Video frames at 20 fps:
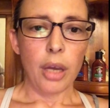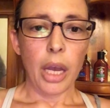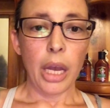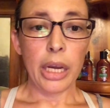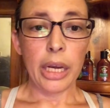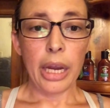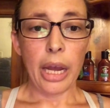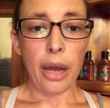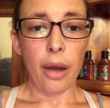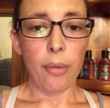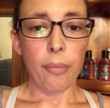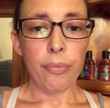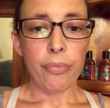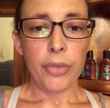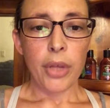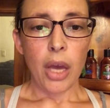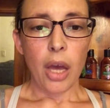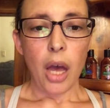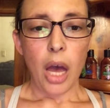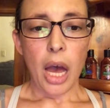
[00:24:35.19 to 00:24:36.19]
Anyhow,
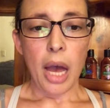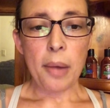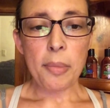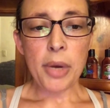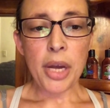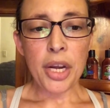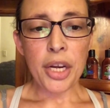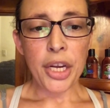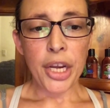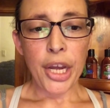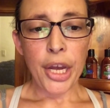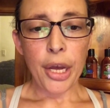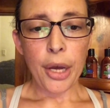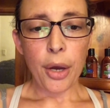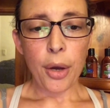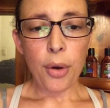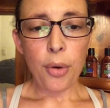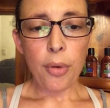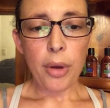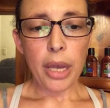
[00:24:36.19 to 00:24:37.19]
I'm going to
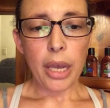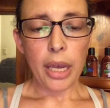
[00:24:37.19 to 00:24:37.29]
go,